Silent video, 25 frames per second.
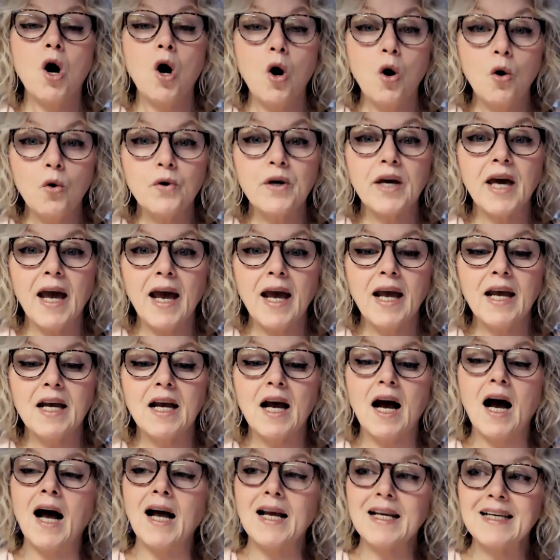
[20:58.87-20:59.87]

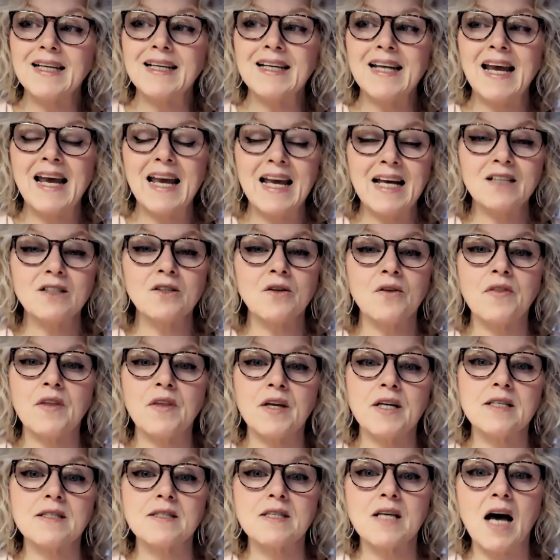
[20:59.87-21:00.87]
okay, I can handle
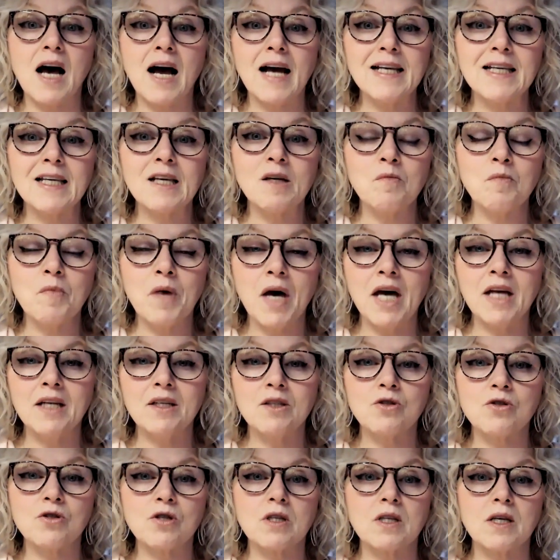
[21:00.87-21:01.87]
this. I can
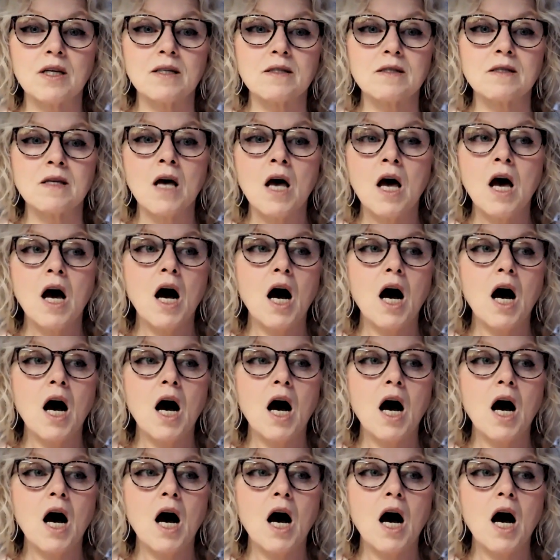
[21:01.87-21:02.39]
manage this.